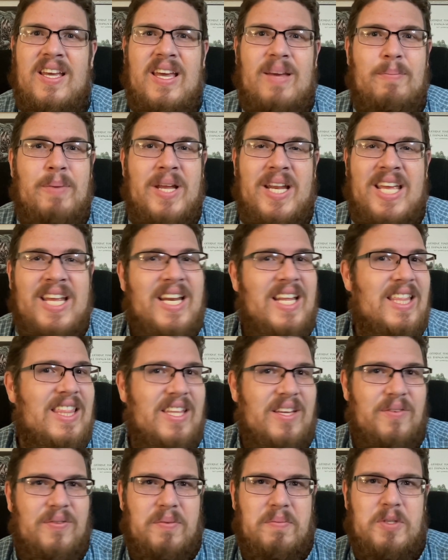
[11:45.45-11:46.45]
but
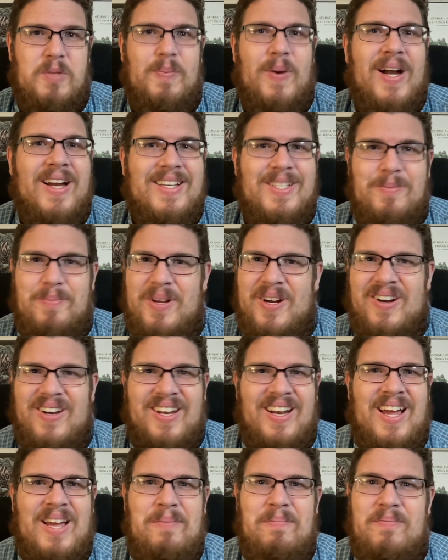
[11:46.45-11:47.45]
anything from Spock's Beard,
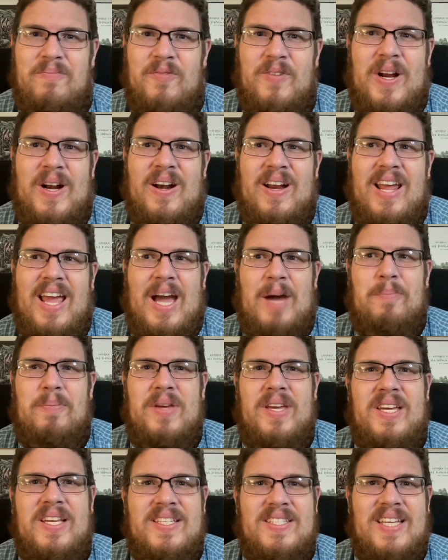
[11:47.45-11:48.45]
and I'm very
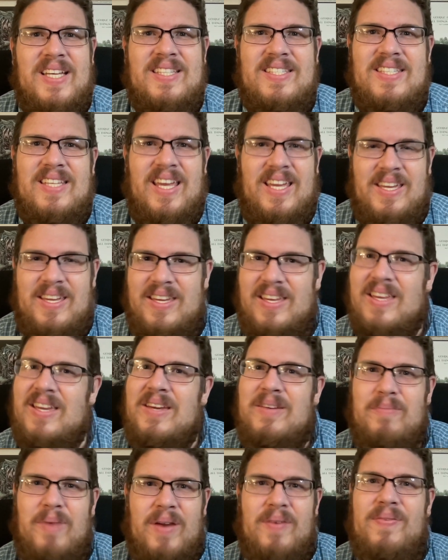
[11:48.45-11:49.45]
happy, because that's like
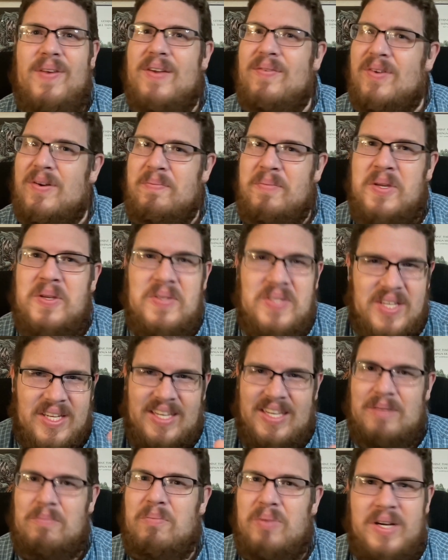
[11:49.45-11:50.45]
my favorite
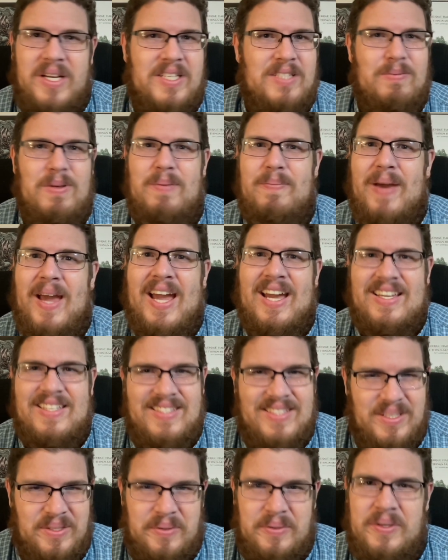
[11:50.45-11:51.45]
music and brings me back
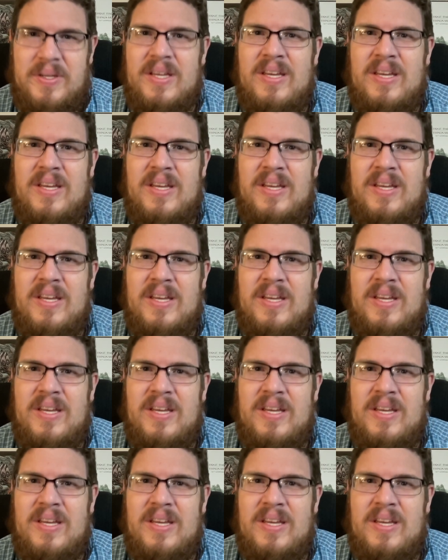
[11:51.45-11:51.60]
to